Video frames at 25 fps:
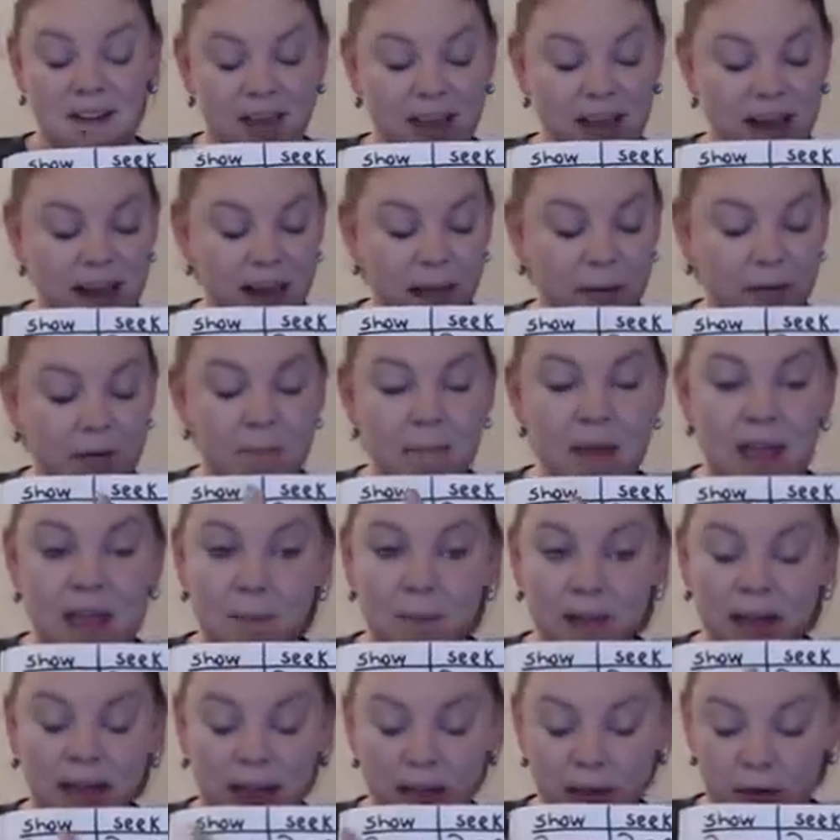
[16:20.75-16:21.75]
And I would make
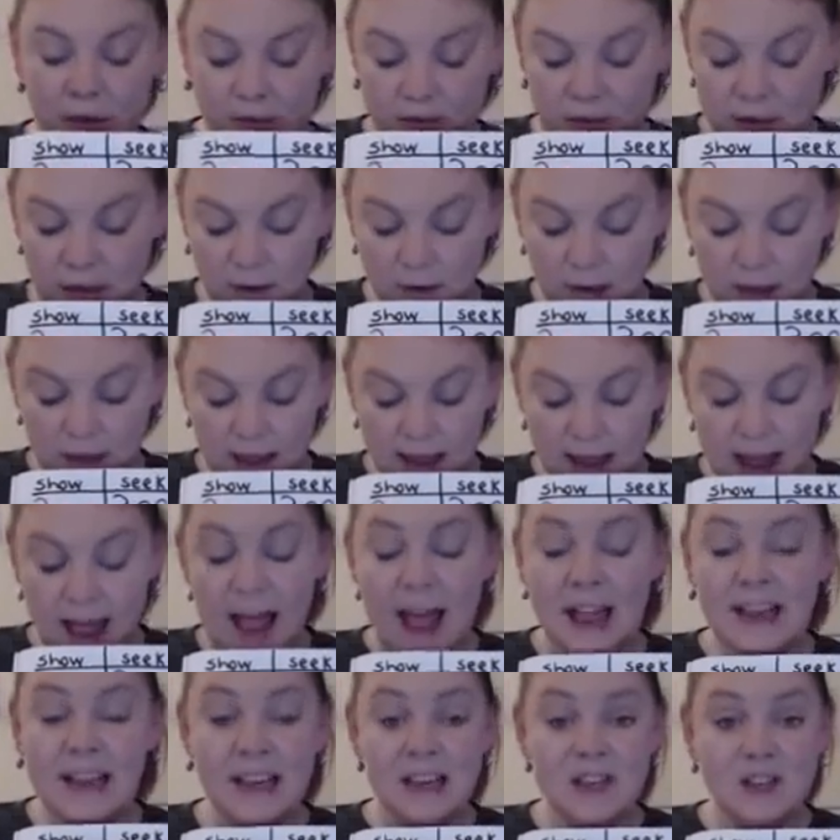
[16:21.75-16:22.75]
my counters. Now,
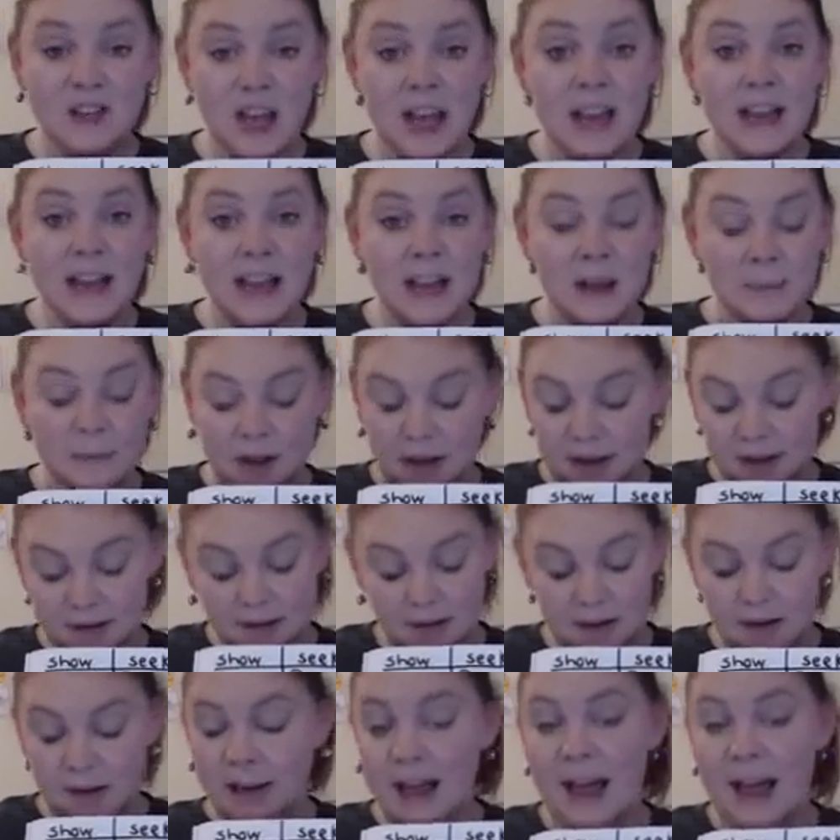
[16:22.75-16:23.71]
I can check it because look,